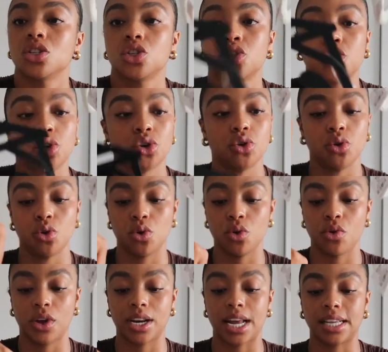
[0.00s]

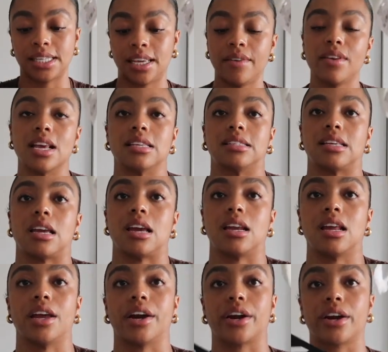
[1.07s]
to the nativity scene
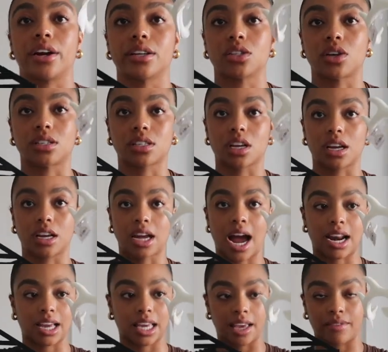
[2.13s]
here. So it's gonna
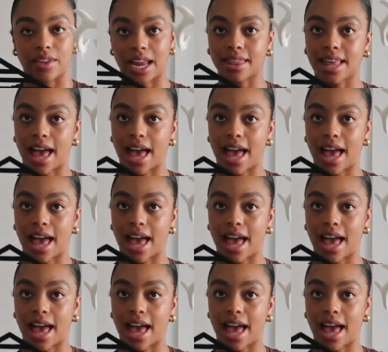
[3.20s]
kind of give like